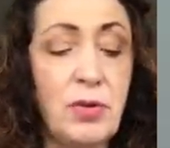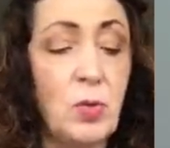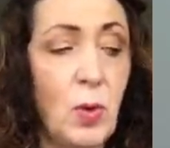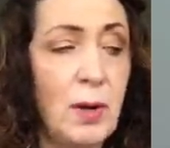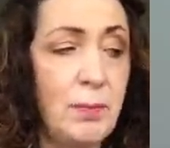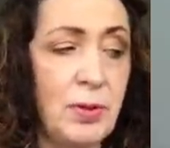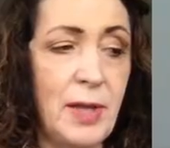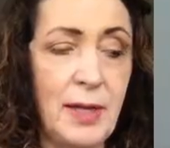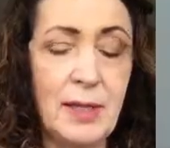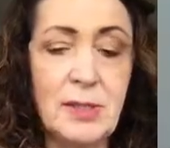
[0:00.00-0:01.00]
You want to put
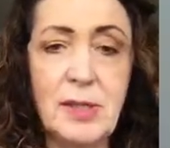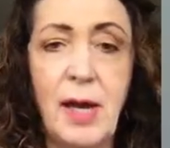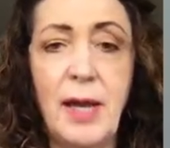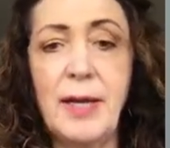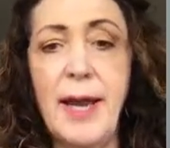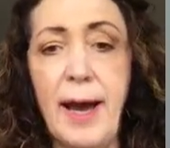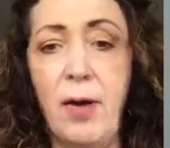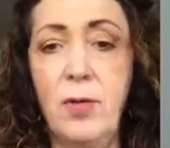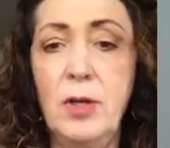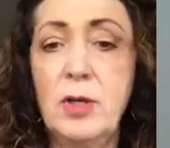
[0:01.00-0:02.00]
that inside
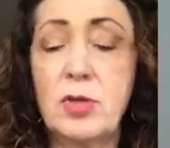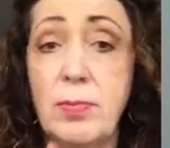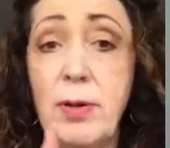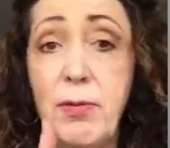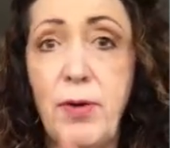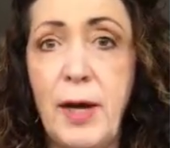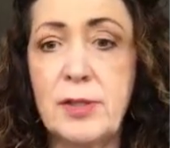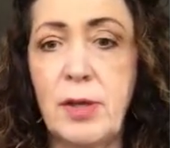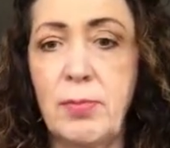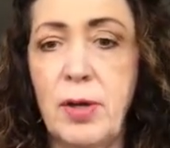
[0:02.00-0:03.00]
now. So I'm going to
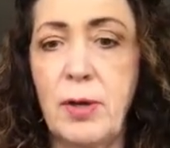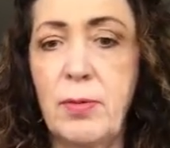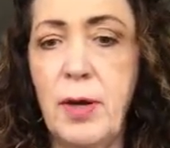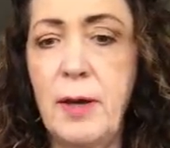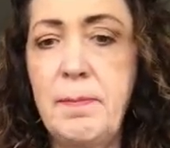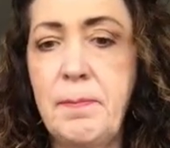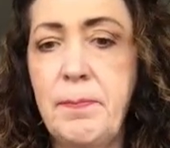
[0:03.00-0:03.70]
find something. Okay.